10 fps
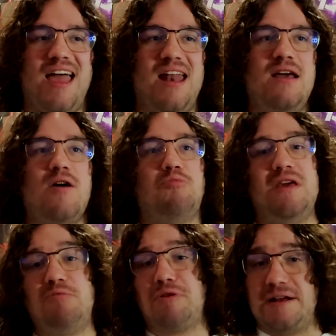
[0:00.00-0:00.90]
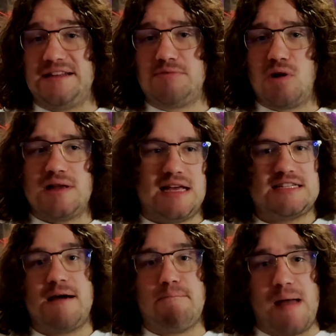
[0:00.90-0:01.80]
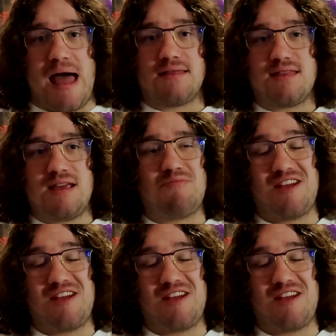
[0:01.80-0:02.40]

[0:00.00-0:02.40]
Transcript: And being predictable isn't a bad thing,